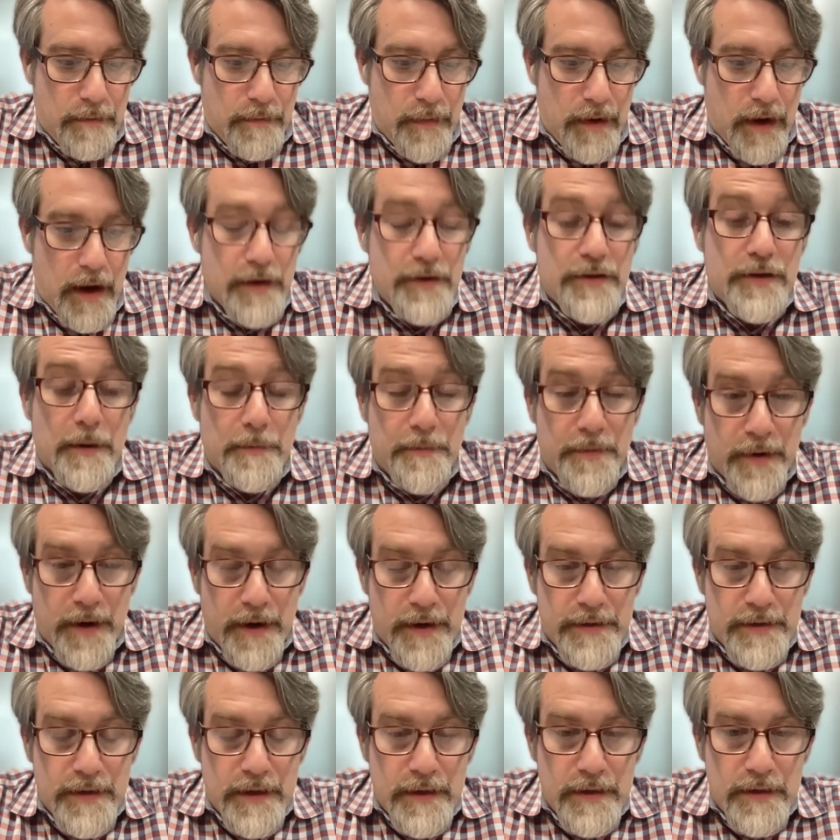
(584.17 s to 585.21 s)

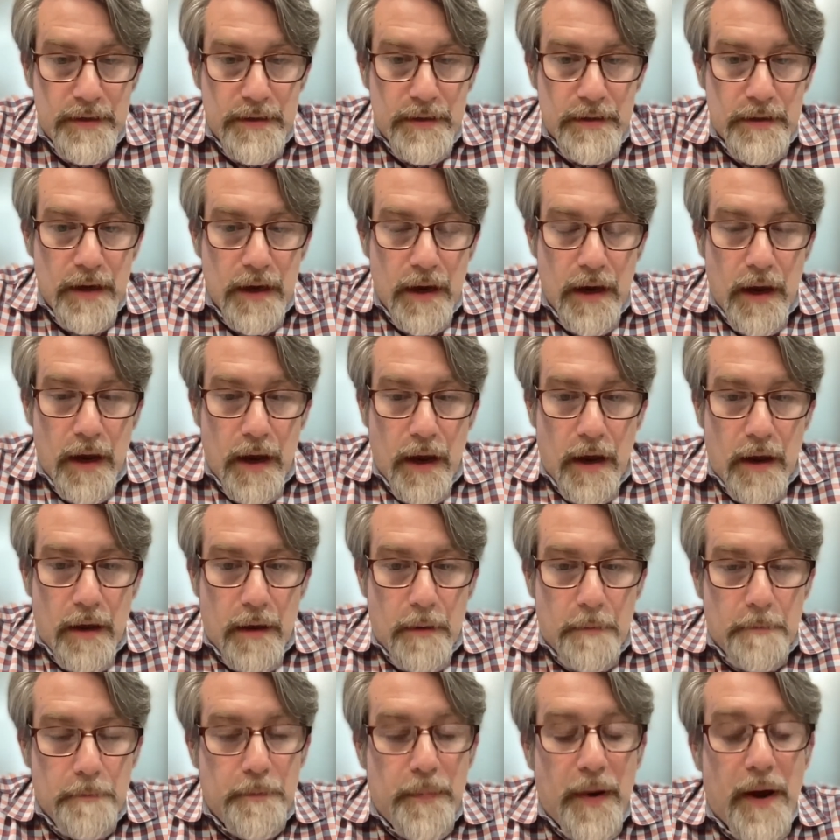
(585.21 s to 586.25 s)
enterprises
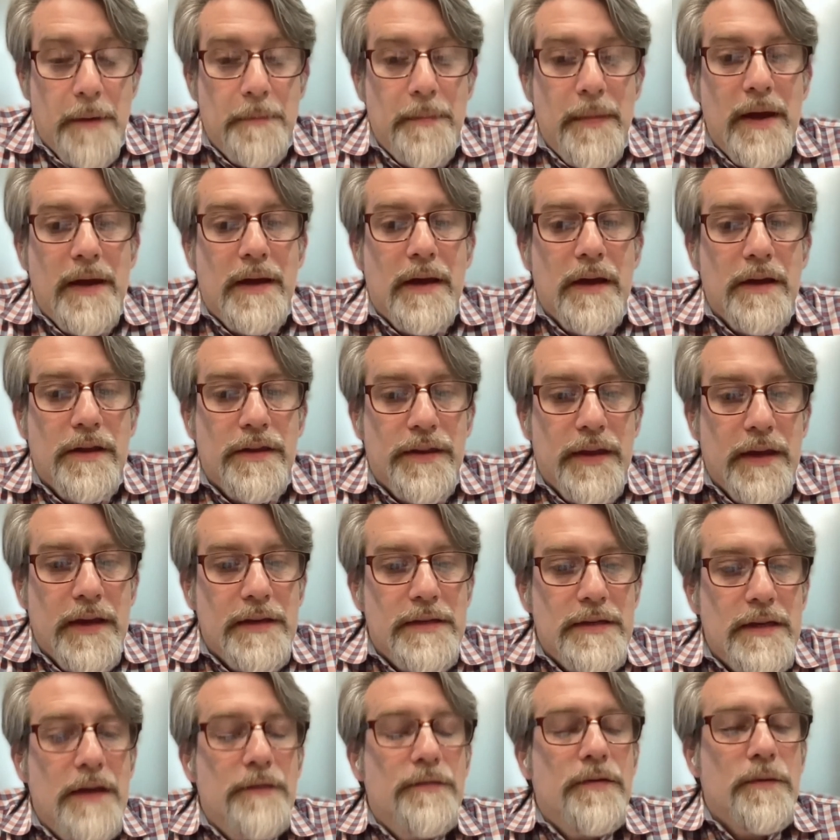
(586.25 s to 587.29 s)
by making
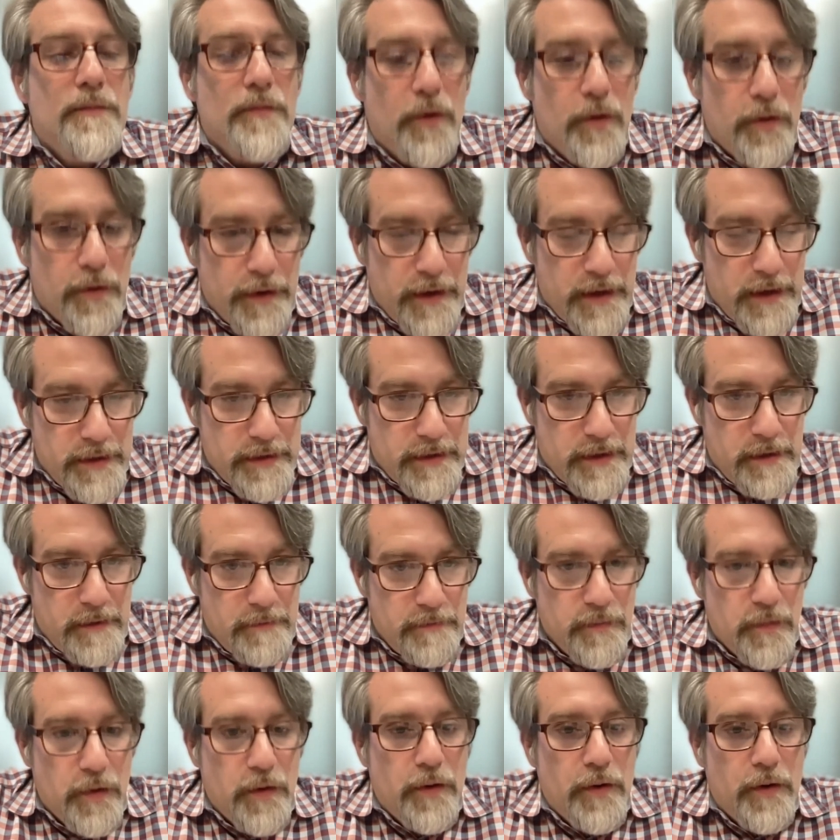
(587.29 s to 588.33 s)
things even more easy,
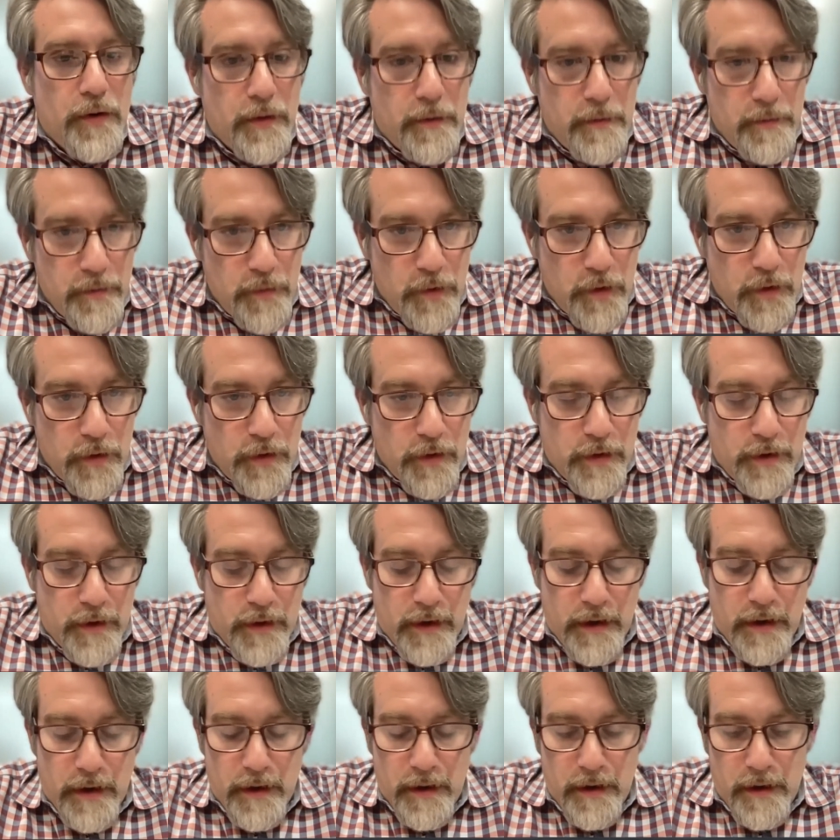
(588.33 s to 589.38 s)
more
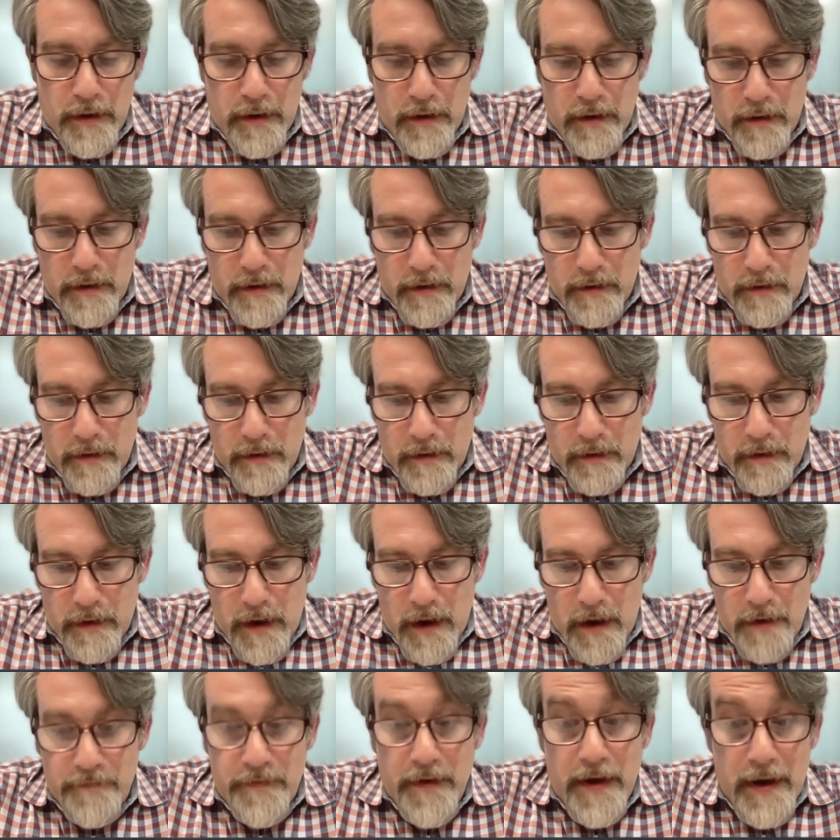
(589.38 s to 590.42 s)

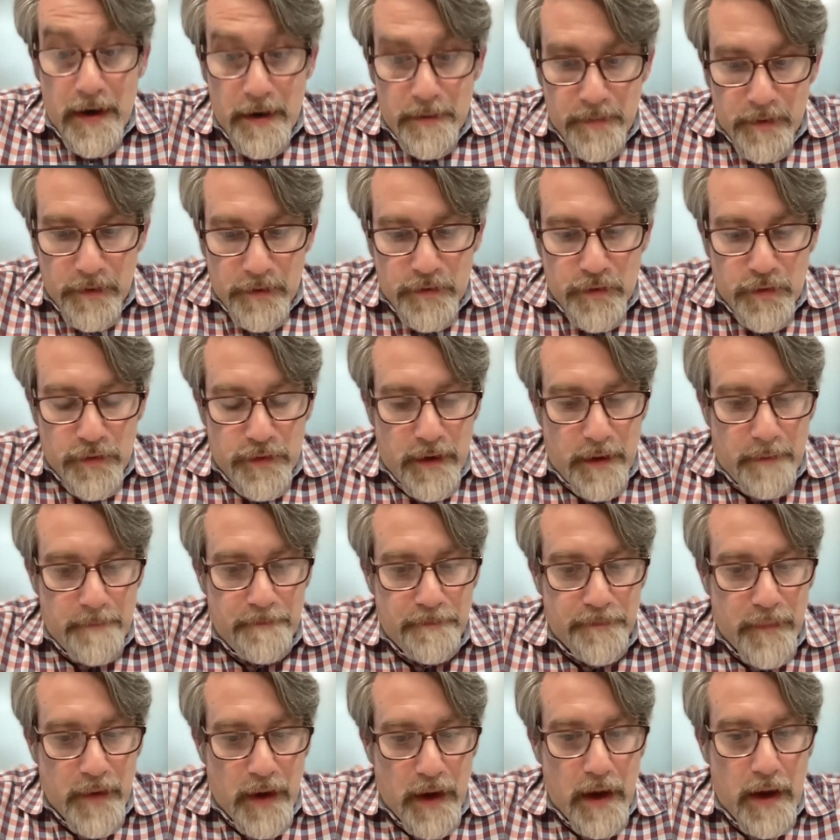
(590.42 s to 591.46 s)
available to them.
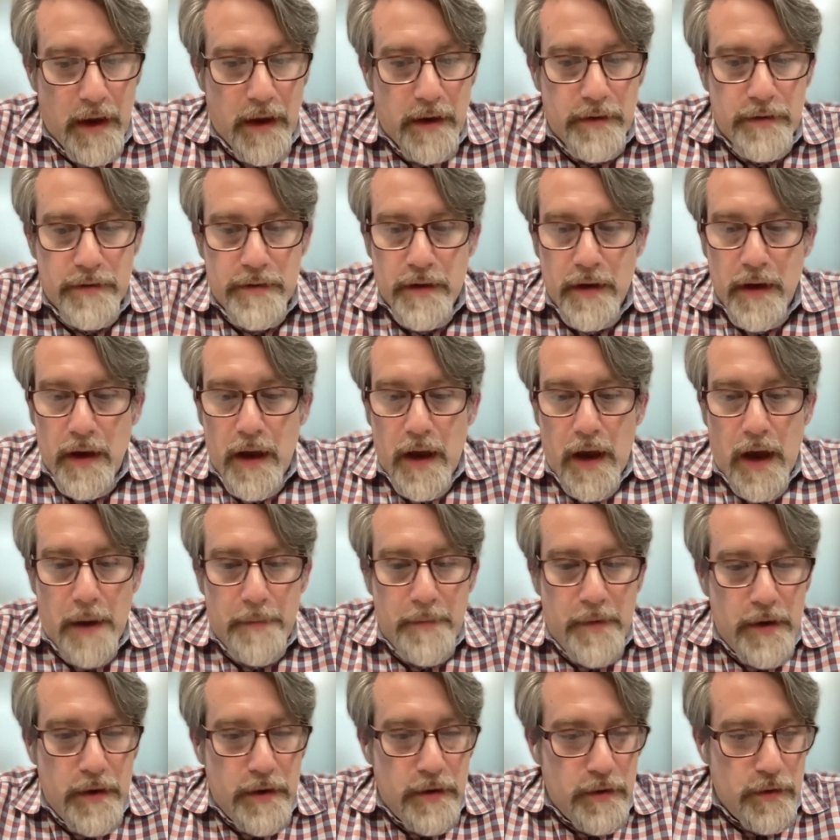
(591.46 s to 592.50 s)
And I
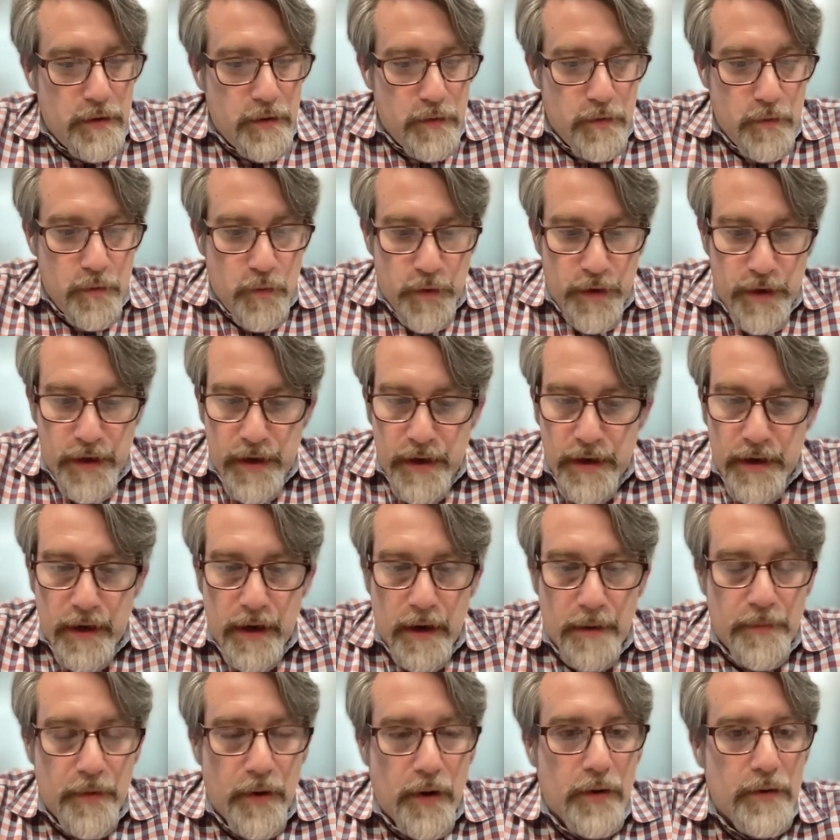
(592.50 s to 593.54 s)
mean, we hear
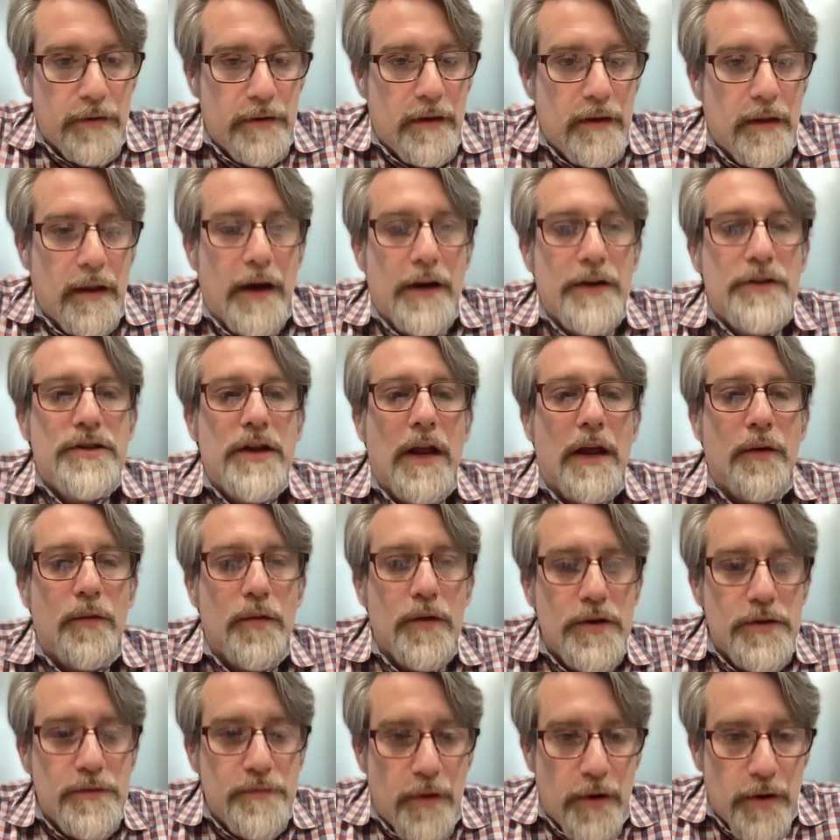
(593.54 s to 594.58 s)
about large
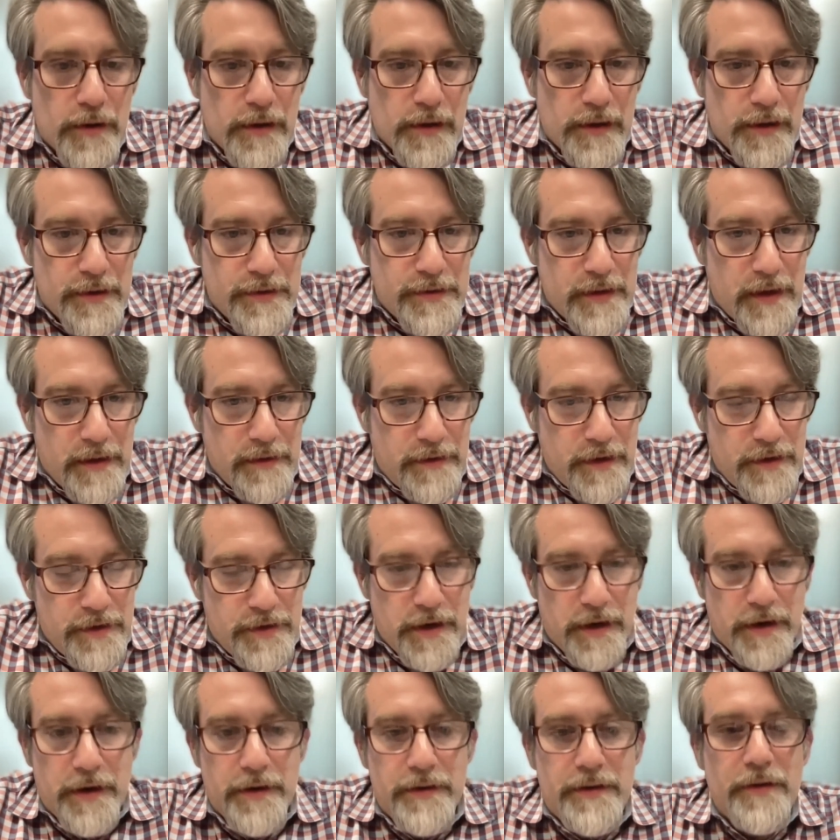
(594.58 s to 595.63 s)
language models and the
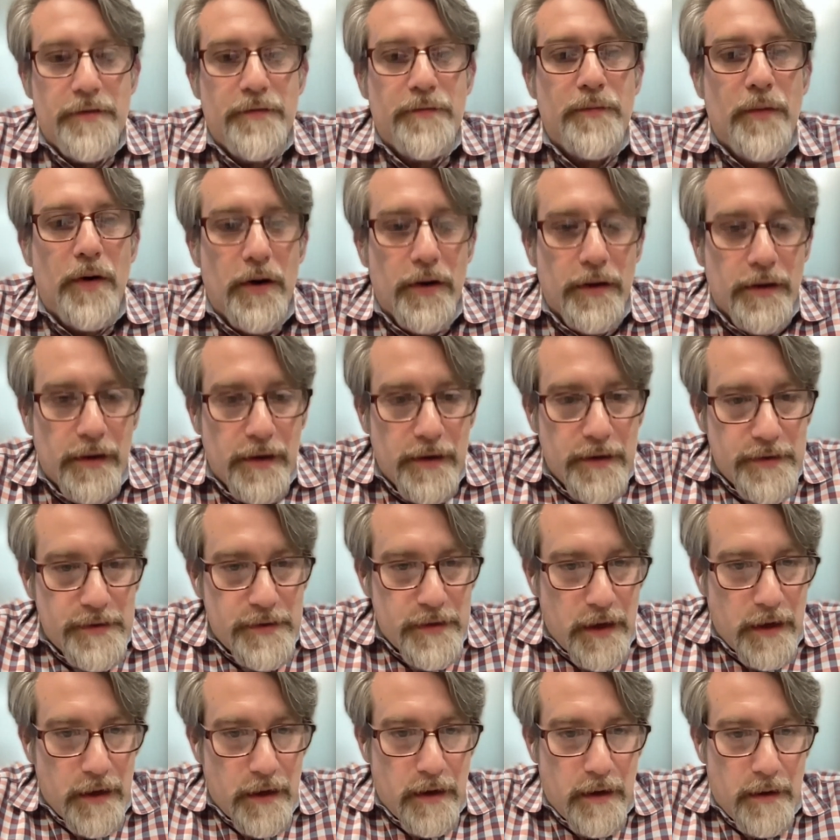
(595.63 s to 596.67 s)
generative models
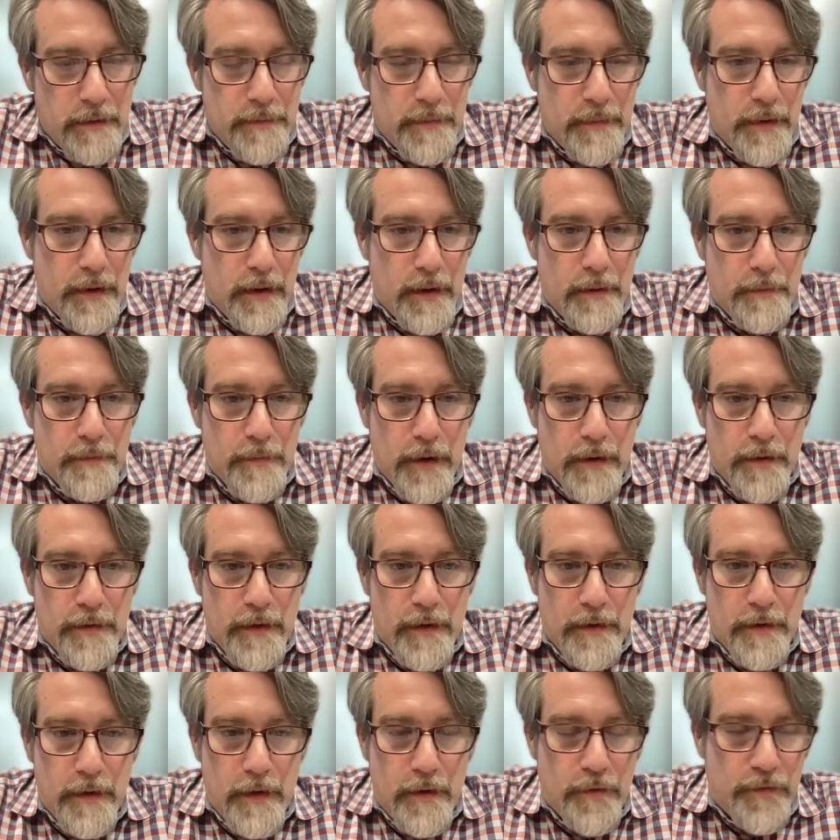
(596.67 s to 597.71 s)

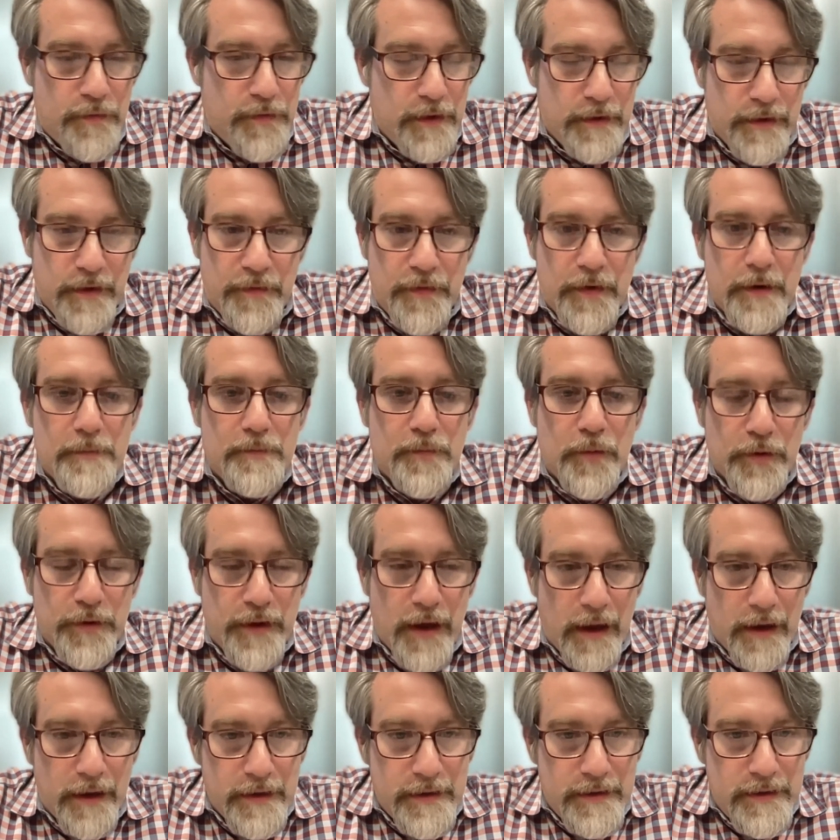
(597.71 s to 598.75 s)
of the different
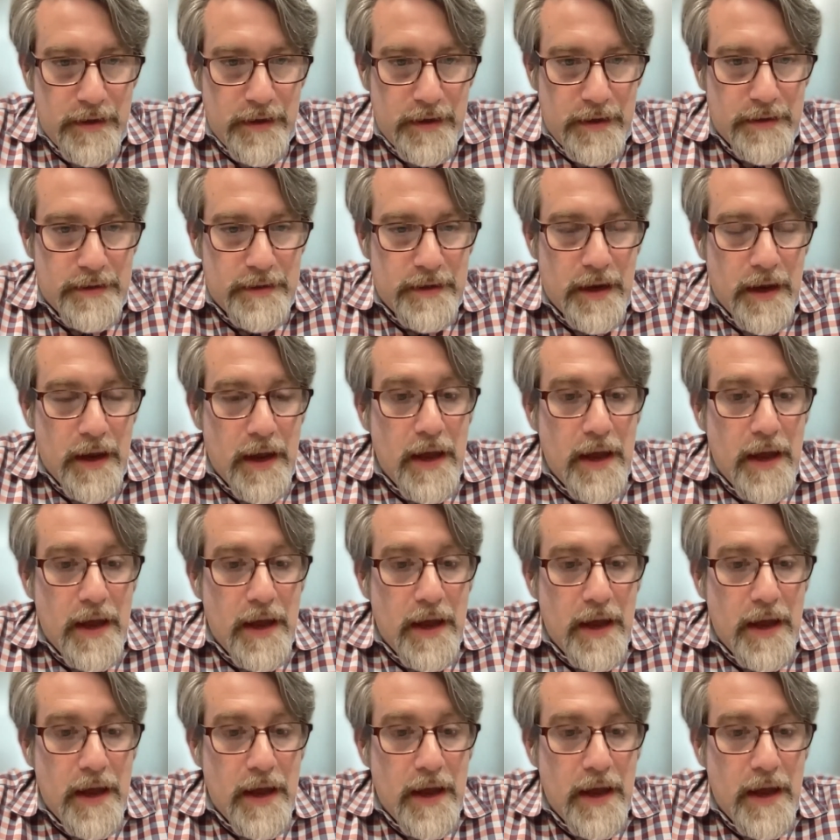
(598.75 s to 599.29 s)
modalities.